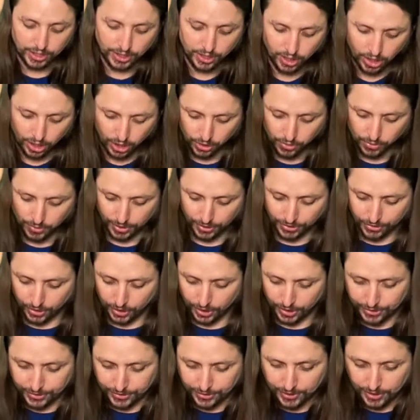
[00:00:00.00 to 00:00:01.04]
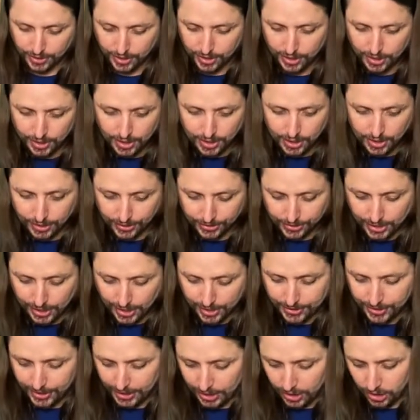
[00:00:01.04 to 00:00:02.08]
guards with it. So let's kind
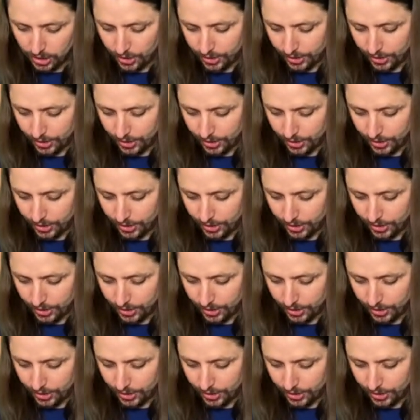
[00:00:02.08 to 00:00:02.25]
of take a look at